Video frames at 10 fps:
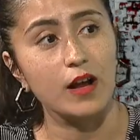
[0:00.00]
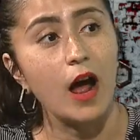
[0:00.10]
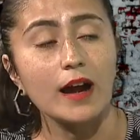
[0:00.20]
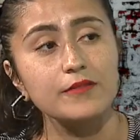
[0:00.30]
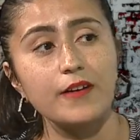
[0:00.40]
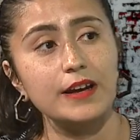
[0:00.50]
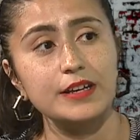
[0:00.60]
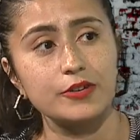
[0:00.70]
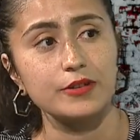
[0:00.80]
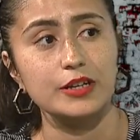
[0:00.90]
codified
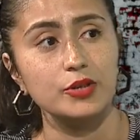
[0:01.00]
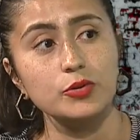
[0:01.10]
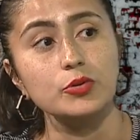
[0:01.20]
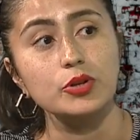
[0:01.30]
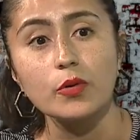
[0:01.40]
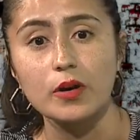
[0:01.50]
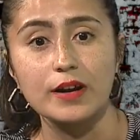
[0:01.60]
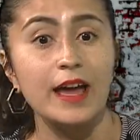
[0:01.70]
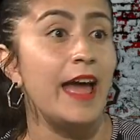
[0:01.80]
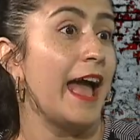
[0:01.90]
here in New
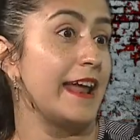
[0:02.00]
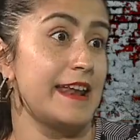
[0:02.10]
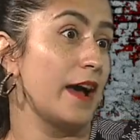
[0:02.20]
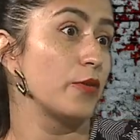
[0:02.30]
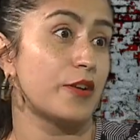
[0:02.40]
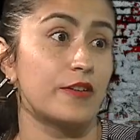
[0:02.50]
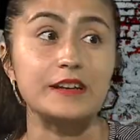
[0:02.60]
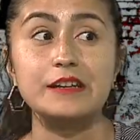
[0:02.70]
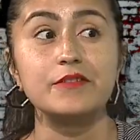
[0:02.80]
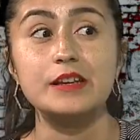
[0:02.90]
York, and now they're
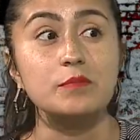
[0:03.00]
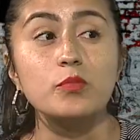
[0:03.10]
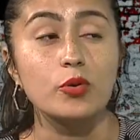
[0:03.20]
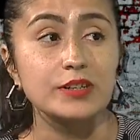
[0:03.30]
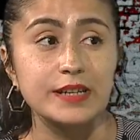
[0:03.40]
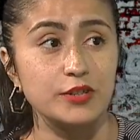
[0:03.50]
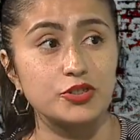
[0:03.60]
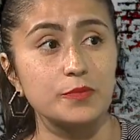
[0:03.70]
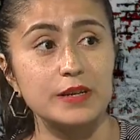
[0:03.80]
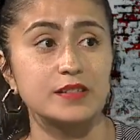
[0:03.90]
even in more
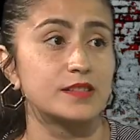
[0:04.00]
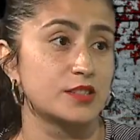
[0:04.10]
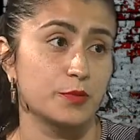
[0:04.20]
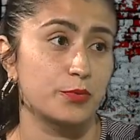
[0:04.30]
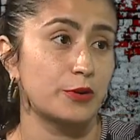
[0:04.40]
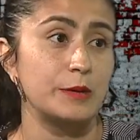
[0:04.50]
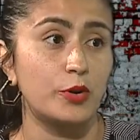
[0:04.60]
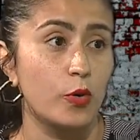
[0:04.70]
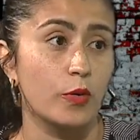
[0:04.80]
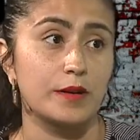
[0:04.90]
danger because mm-hmm. the Supreme
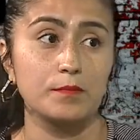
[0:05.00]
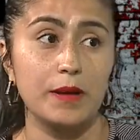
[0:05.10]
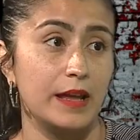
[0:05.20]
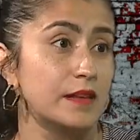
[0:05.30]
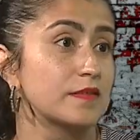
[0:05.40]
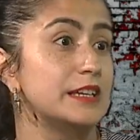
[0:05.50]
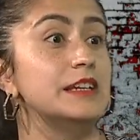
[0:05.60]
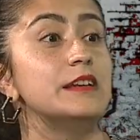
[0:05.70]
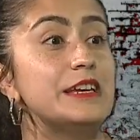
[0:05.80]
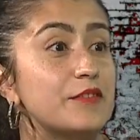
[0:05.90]
Court may
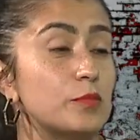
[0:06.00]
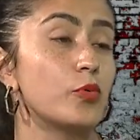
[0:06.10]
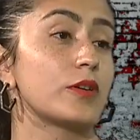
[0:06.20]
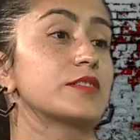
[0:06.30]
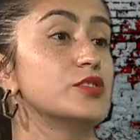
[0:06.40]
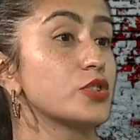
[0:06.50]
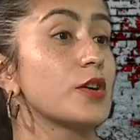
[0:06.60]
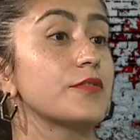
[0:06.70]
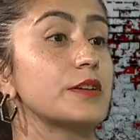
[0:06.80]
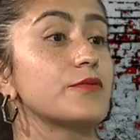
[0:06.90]
lean even more
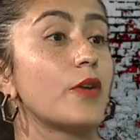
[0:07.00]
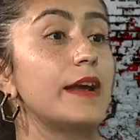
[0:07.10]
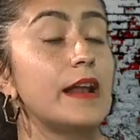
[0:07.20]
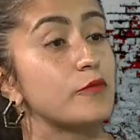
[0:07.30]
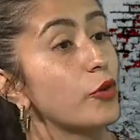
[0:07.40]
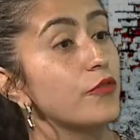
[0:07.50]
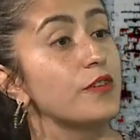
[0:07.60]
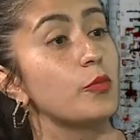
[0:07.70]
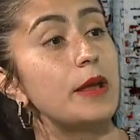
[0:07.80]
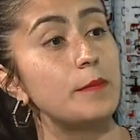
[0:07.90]
conservative, mm-hmm. right? And Roe mm-hmm.
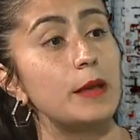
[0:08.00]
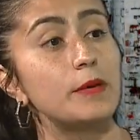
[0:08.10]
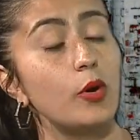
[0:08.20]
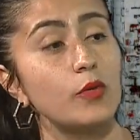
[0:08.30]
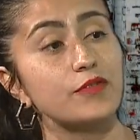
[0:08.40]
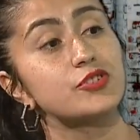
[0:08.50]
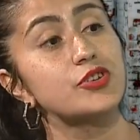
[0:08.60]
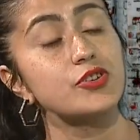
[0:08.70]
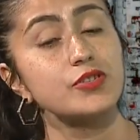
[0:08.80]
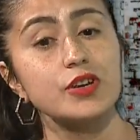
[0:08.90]
v. Wade may be
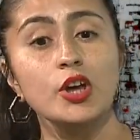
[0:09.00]
overturned.